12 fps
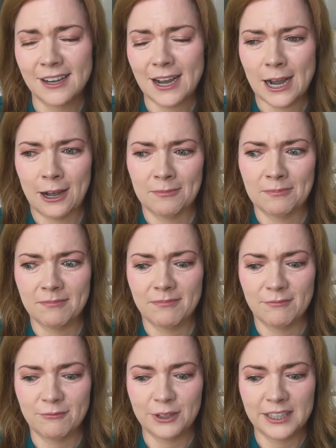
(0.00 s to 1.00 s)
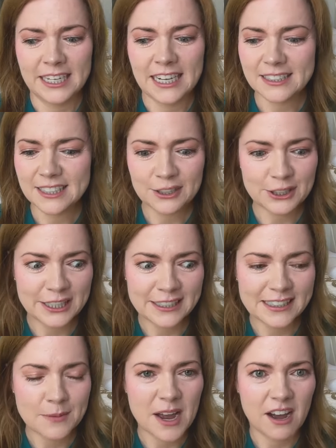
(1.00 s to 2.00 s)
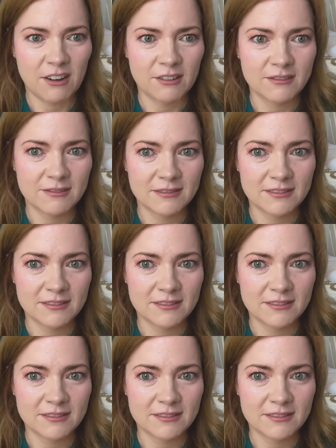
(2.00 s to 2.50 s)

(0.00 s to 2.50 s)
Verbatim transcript: um, really got serious about,